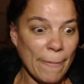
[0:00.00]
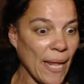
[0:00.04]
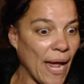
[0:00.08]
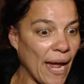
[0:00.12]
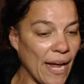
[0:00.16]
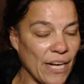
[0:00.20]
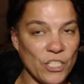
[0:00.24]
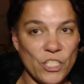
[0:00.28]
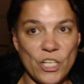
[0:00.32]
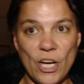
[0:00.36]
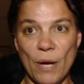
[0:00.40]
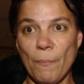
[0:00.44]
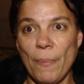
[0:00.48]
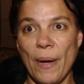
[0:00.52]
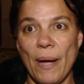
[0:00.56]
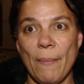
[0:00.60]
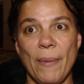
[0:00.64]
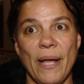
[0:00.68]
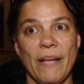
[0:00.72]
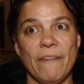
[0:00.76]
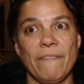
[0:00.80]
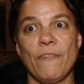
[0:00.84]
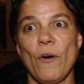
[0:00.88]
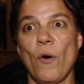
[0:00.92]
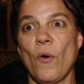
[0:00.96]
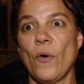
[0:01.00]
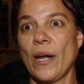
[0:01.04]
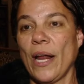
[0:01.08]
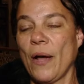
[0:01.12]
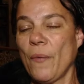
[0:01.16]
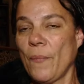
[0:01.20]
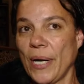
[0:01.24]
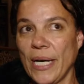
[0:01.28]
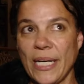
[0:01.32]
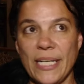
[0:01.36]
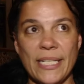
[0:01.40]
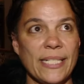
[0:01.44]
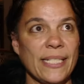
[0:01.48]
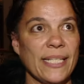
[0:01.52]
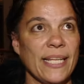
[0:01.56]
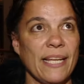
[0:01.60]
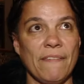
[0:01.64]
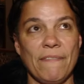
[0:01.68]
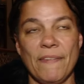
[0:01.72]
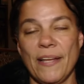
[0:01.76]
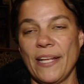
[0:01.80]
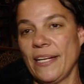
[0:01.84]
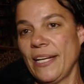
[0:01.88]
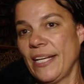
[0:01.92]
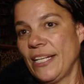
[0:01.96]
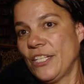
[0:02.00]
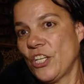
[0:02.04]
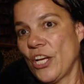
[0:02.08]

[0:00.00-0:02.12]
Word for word: i jump on my phone i want to see if any